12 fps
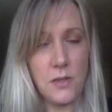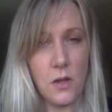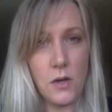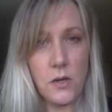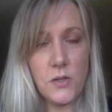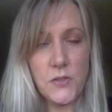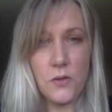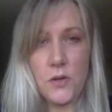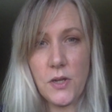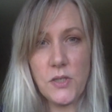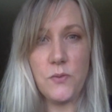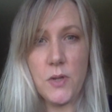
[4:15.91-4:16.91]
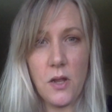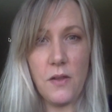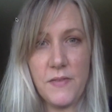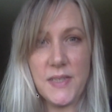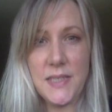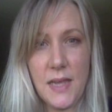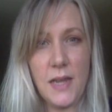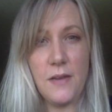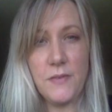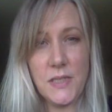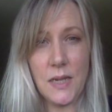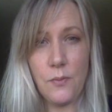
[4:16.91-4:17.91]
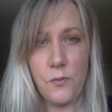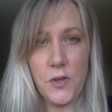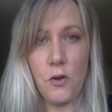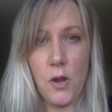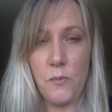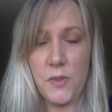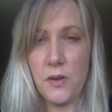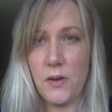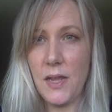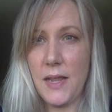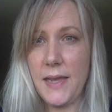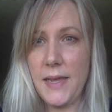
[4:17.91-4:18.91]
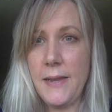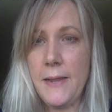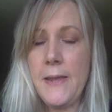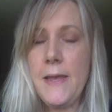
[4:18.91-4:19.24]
are so you're not doing all of this kind of stuff when you're on with your client